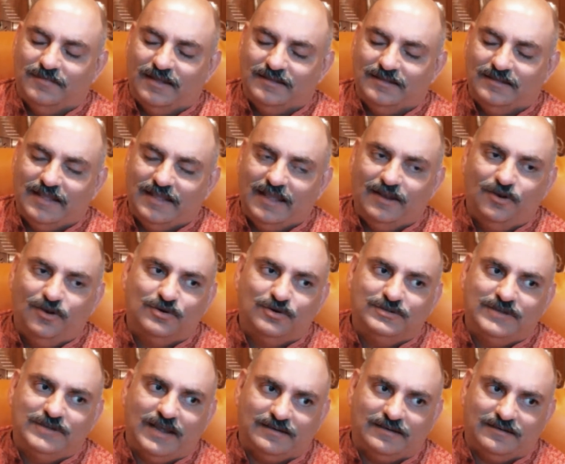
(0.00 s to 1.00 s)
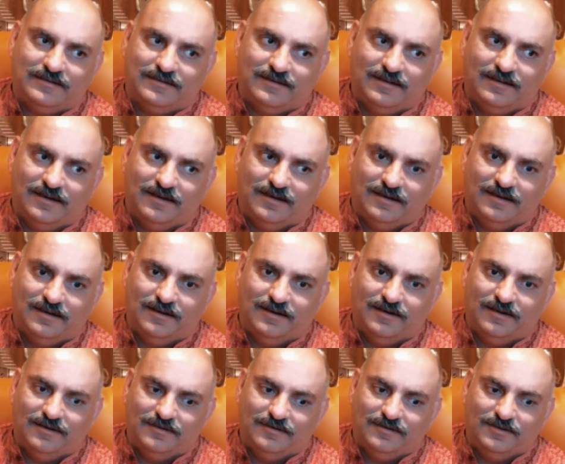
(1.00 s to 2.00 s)
they looked at
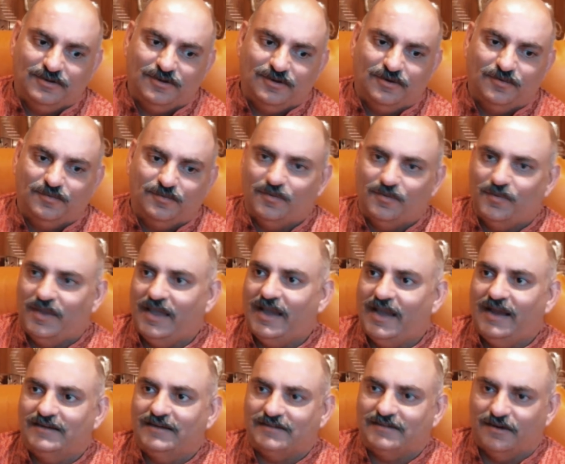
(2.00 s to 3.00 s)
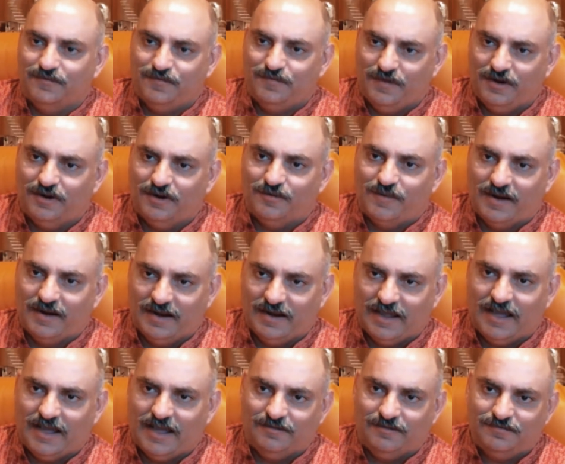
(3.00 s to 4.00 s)
the way I had configured my
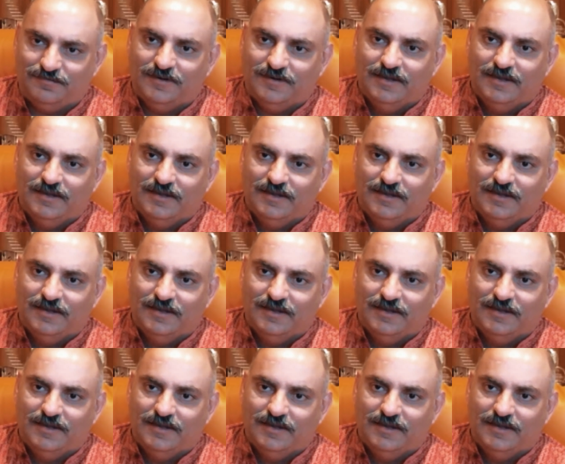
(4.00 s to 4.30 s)
life,